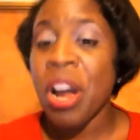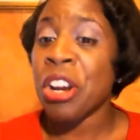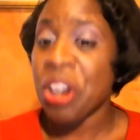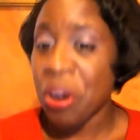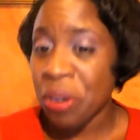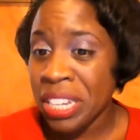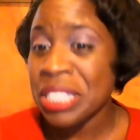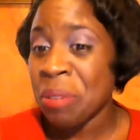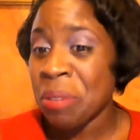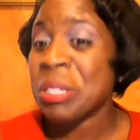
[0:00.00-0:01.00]
are courteous
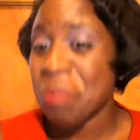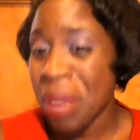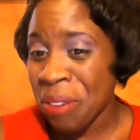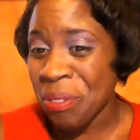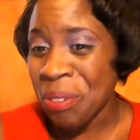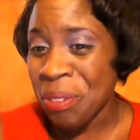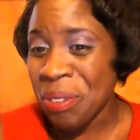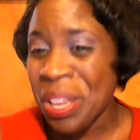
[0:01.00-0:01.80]
and respectful